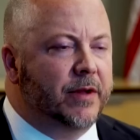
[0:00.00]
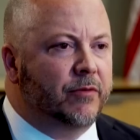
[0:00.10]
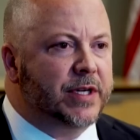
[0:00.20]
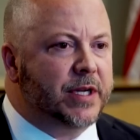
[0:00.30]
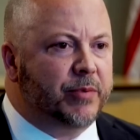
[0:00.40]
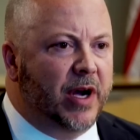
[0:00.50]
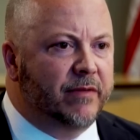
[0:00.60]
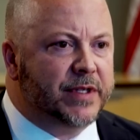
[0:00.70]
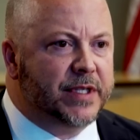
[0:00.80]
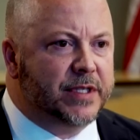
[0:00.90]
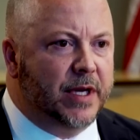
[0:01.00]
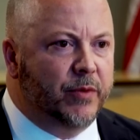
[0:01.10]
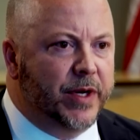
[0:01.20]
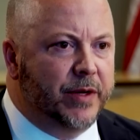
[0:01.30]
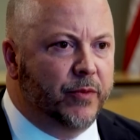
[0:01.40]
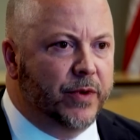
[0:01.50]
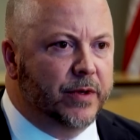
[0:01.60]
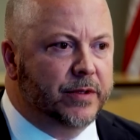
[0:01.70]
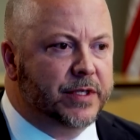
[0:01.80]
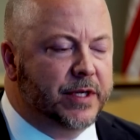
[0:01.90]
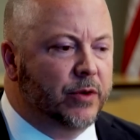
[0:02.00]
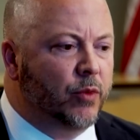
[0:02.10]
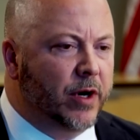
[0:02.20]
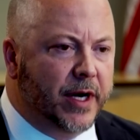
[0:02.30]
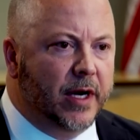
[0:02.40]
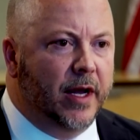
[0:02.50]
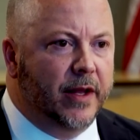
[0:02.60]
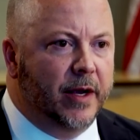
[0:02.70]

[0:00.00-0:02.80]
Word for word: The rest of the provinces, they, we, we were still working on